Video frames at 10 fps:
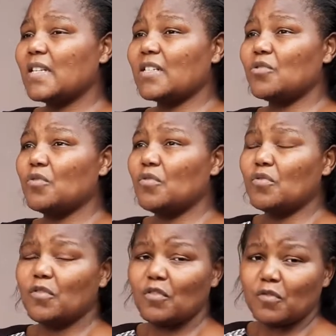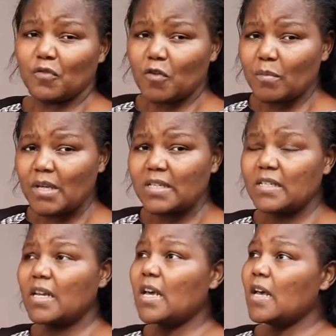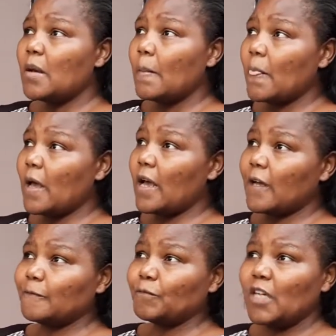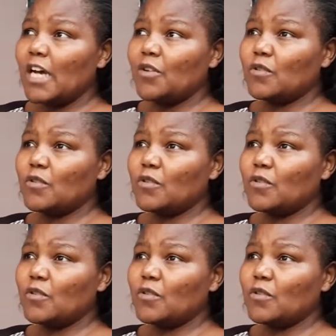that you vomit. And